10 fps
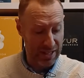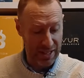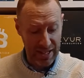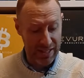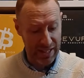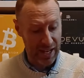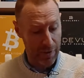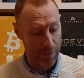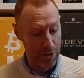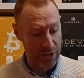You need to get
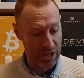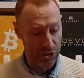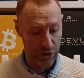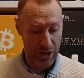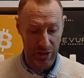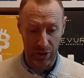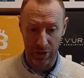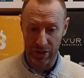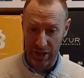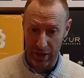through these trade
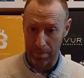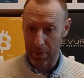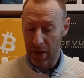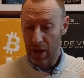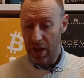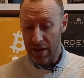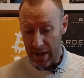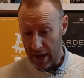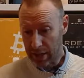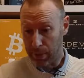cards here.
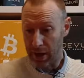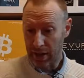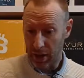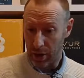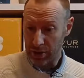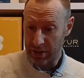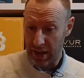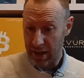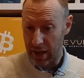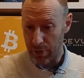Next player goes and
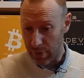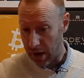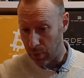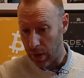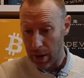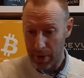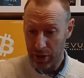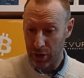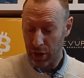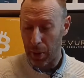they're like, right, where am I
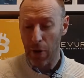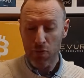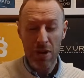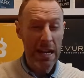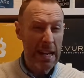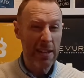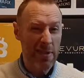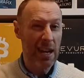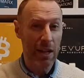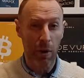going to go? I
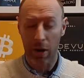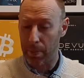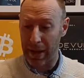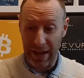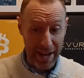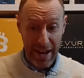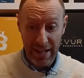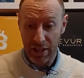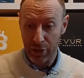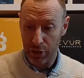really want a pig, and they
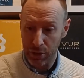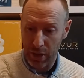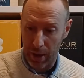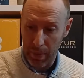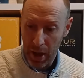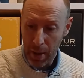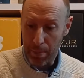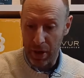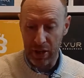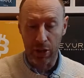can do that,
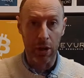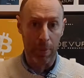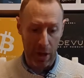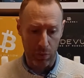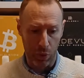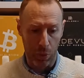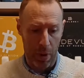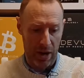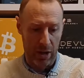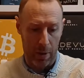but it's going to be a rule
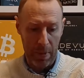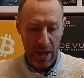breaker.